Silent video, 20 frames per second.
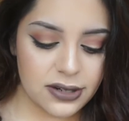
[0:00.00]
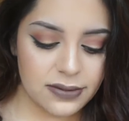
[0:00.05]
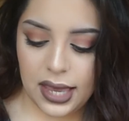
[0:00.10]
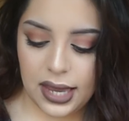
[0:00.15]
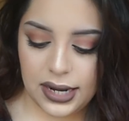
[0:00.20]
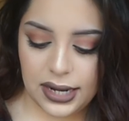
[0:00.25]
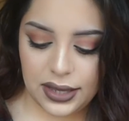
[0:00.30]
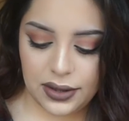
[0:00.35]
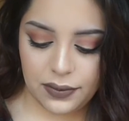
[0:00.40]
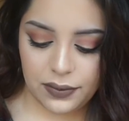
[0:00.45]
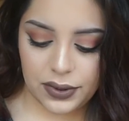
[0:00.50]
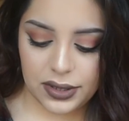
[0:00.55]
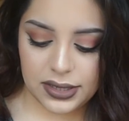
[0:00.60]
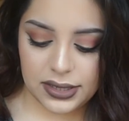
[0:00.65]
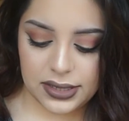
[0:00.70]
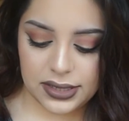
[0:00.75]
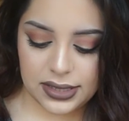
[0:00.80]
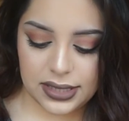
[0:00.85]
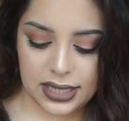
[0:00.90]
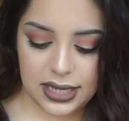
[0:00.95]
and it
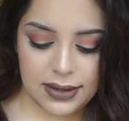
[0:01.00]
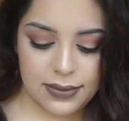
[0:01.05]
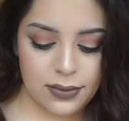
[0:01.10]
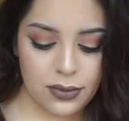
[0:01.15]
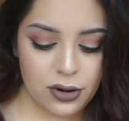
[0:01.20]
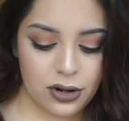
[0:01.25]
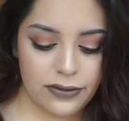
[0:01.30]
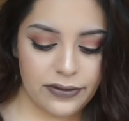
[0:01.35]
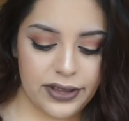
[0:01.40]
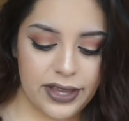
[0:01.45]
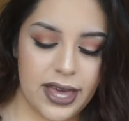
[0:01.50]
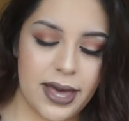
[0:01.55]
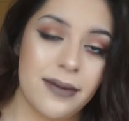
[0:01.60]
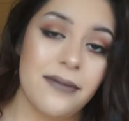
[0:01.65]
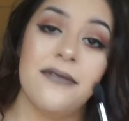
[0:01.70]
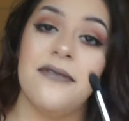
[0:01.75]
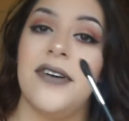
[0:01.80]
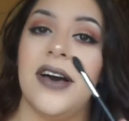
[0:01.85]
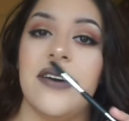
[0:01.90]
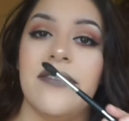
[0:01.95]
was the Morphe
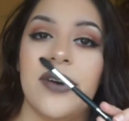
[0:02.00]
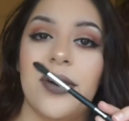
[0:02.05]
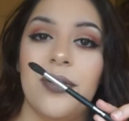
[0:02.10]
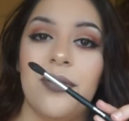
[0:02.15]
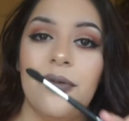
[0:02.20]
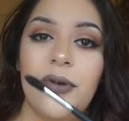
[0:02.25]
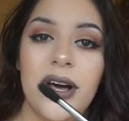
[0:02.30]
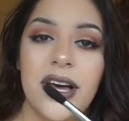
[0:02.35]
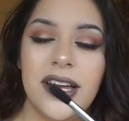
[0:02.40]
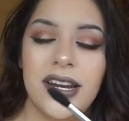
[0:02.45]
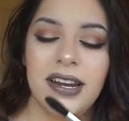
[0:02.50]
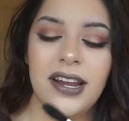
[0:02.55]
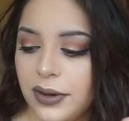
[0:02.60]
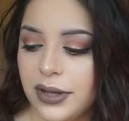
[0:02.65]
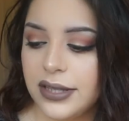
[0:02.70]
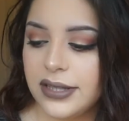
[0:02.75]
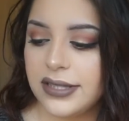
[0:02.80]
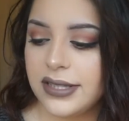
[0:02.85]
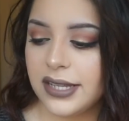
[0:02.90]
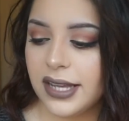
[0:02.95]

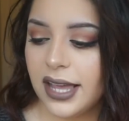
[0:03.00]
M5a1.